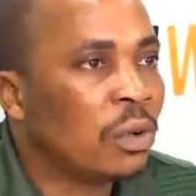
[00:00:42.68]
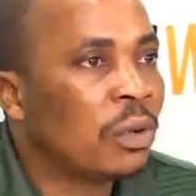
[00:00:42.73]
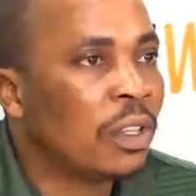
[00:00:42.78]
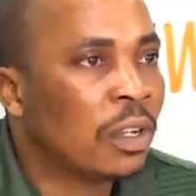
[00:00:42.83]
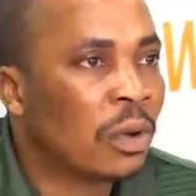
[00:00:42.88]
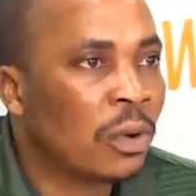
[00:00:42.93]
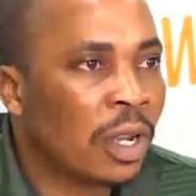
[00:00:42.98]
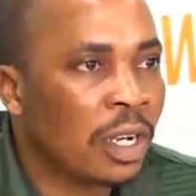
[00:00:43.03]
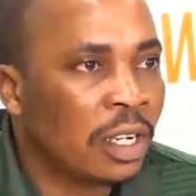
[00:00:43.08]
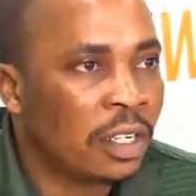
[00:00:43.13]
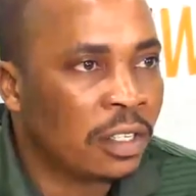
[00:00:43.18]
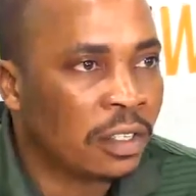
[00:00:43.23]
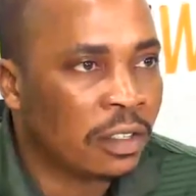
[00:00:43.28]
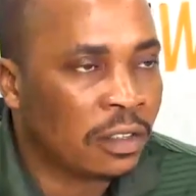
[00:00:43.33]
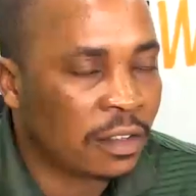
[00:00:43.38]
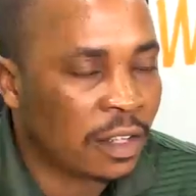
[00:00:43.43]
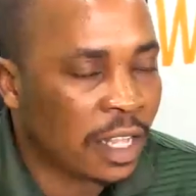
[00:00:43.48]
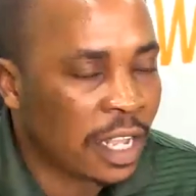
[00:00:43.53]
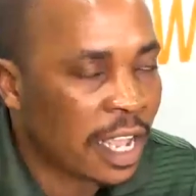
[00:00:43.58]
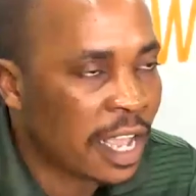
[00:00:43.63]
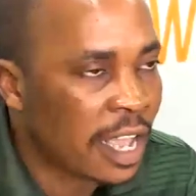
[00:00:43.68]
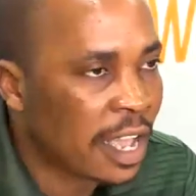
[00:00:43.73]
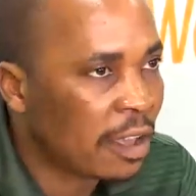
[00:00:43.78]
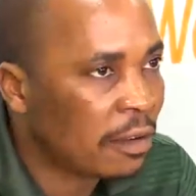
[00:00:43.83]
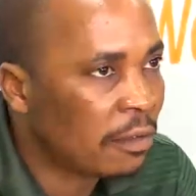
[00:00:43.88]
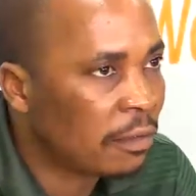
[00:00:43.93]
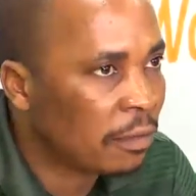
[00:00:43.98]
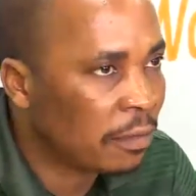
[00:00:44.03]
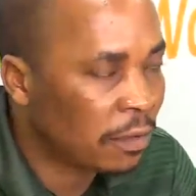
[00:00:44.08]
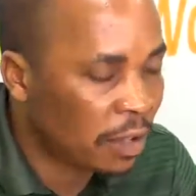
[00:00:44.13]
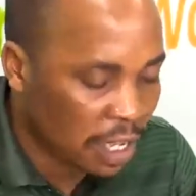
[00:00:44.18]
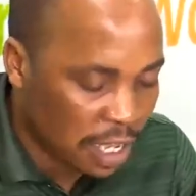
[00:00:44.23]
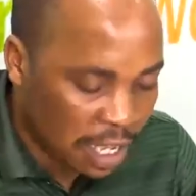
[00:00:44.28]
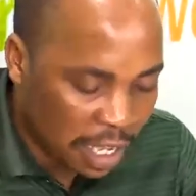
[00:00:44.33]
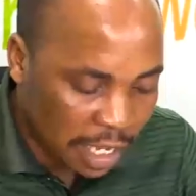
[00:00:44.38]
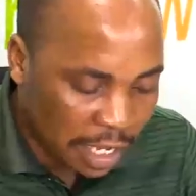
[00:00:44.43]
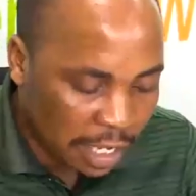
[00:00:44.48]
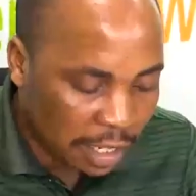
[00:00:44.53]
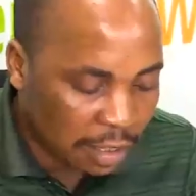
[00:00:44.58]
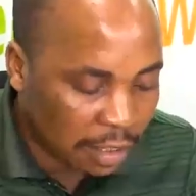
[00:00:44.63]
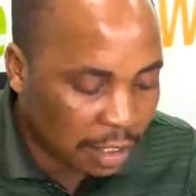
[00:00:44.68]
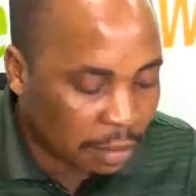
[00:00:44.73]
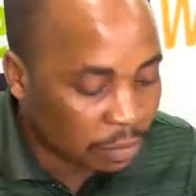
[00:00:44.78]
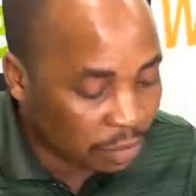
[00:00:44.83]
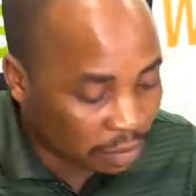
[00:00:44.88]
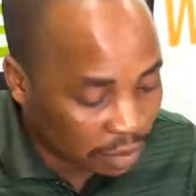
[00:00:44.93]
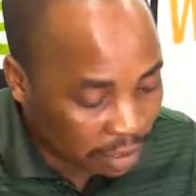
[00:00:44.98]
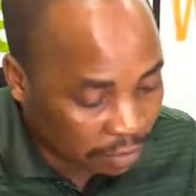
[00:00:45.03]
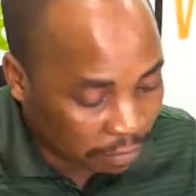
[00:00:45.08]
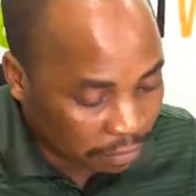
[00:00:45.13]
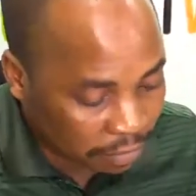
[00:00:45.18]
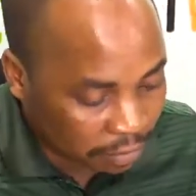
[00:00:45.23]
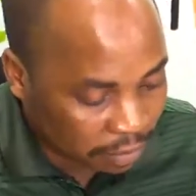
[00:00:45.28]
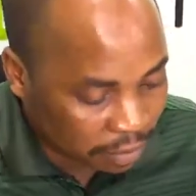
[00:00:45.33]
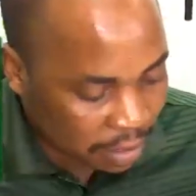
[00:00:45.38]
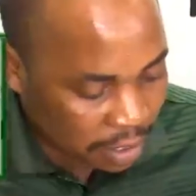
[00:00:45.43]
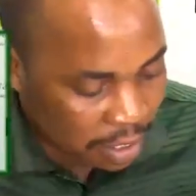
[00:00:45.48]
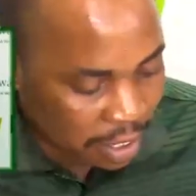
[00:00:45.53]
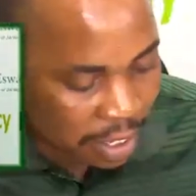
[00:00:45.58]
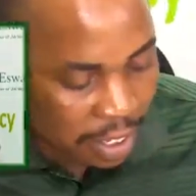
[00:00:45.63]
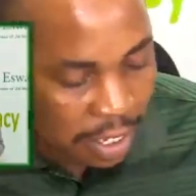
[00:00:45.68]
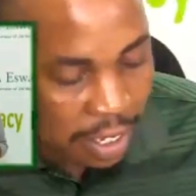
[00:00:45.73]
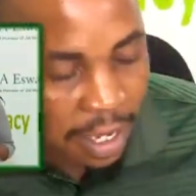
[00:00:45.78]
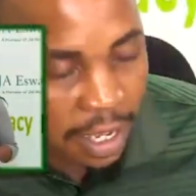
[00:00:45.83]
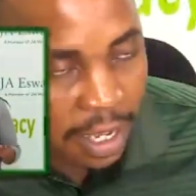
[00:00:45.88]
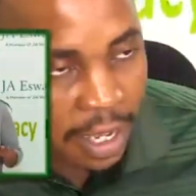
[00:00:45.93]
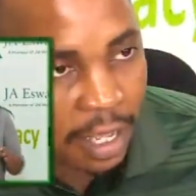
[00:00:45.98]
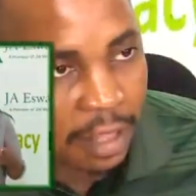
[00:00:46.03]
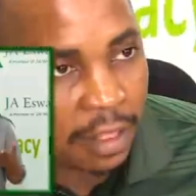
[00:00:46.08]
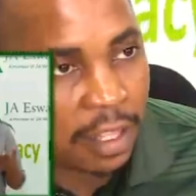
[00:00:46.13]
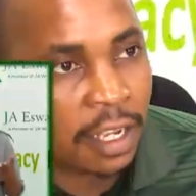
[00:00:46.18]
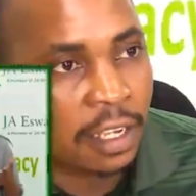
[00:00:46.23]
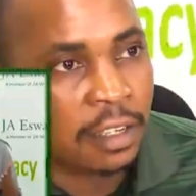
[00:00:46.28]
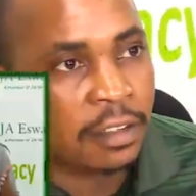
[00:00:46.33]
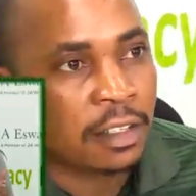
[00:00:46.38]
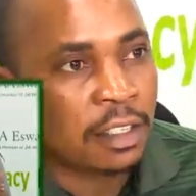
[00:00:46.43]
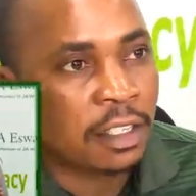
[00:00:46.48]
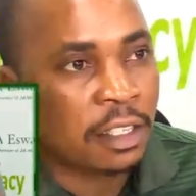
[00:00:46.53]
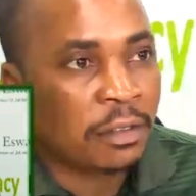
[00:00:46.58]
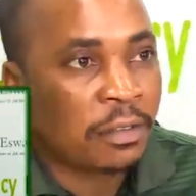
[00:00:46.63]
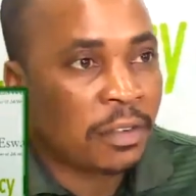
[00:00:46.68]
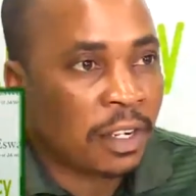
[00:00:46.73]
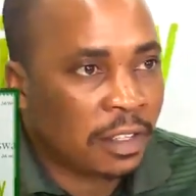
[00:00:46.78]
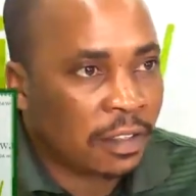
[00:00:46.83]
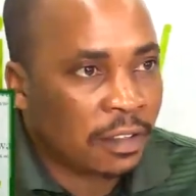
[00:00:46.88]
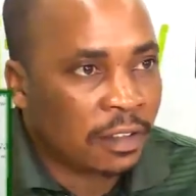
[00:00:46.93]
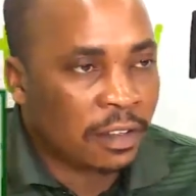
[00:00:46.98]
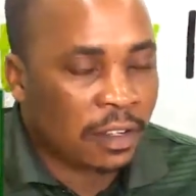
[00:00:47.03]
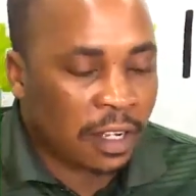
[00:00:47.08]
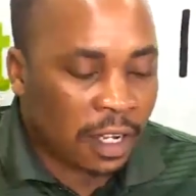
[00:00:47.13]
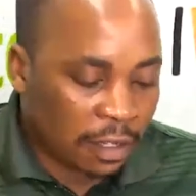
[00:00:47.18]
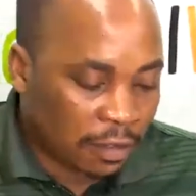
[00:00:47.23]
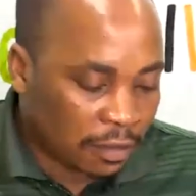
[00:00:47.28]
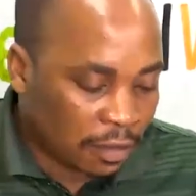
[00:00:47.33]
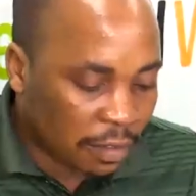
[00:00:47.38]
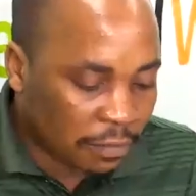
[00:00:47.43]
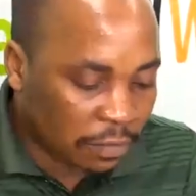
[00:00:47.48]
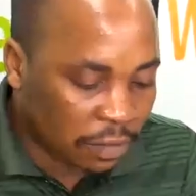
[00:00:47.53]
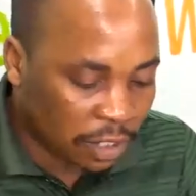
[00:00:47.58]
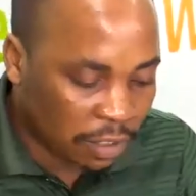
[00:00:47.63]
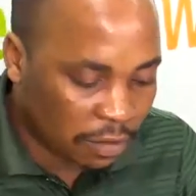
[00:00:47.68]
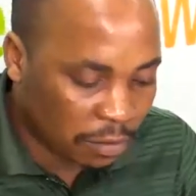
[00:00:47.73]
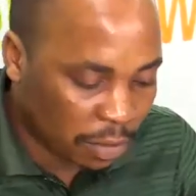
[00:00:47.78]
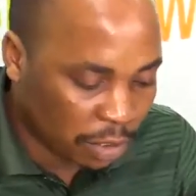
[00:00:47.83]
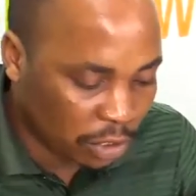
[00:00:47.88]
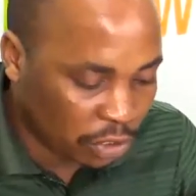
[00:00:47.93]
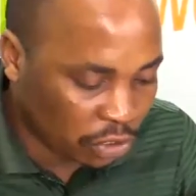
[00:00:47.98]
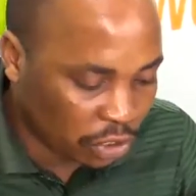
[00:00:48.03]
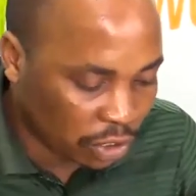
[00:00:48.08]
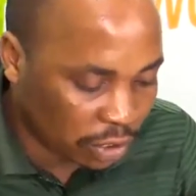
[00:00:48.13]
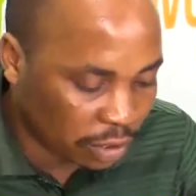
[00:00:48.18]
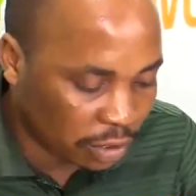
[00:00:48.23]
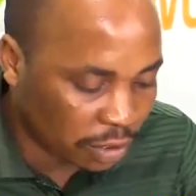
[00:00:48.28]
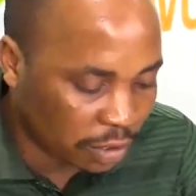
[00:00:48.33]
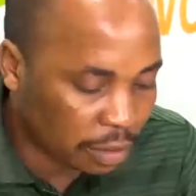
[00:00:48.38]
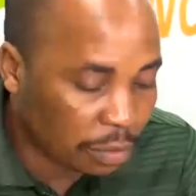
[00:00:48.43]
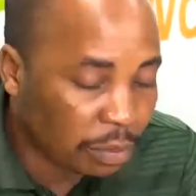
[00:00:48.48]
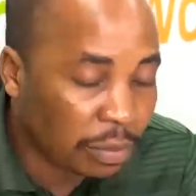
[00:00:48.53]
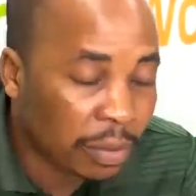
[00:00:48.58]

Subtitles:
or the qualities they have in themselves. There is a difference, as I've just mentioned,